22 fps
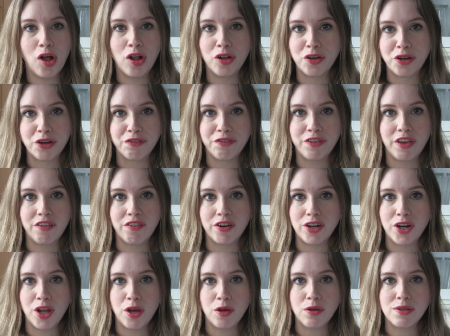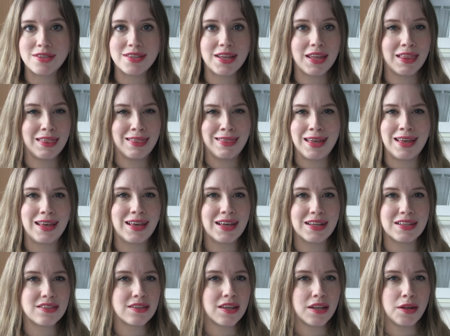all your favorite notes and think
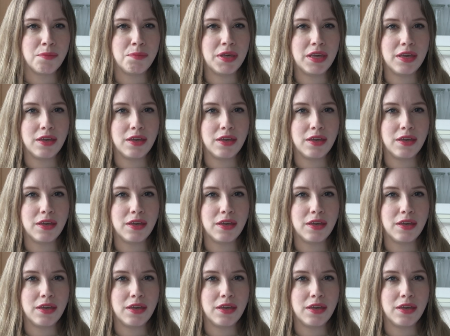it's going to be